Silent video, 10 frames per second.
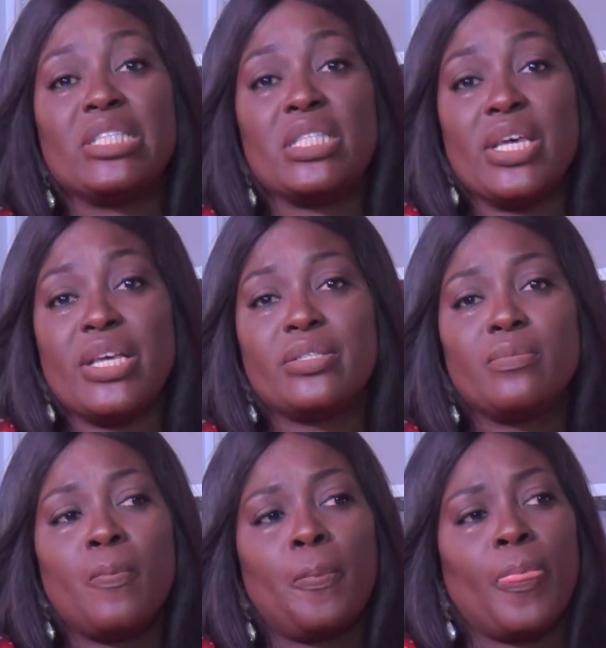my
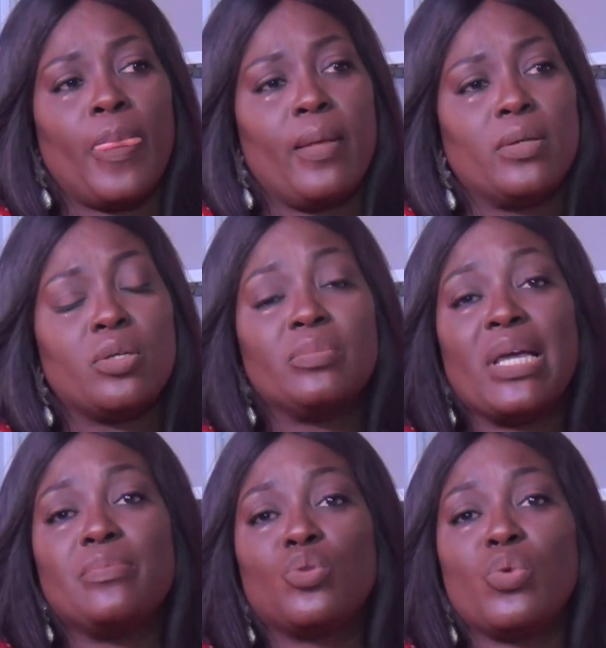tears.
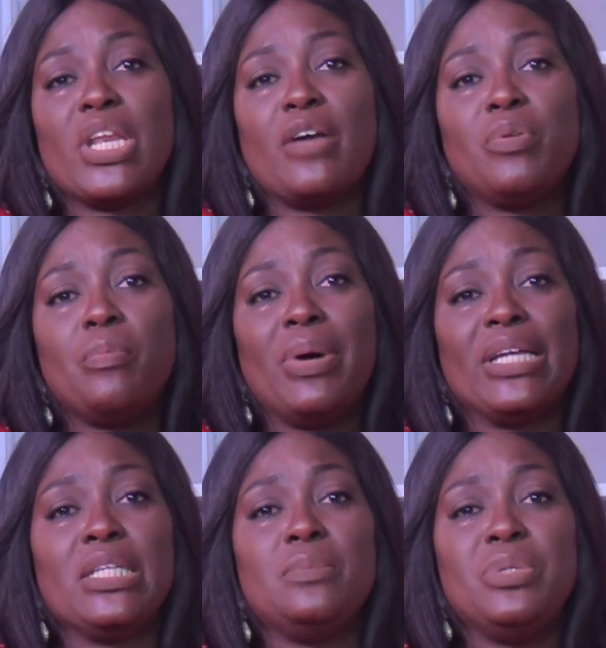Sometimes when I've been
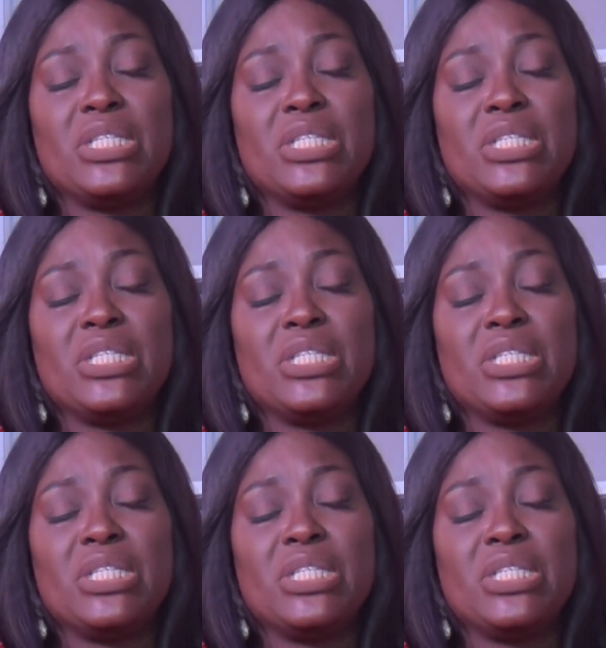badly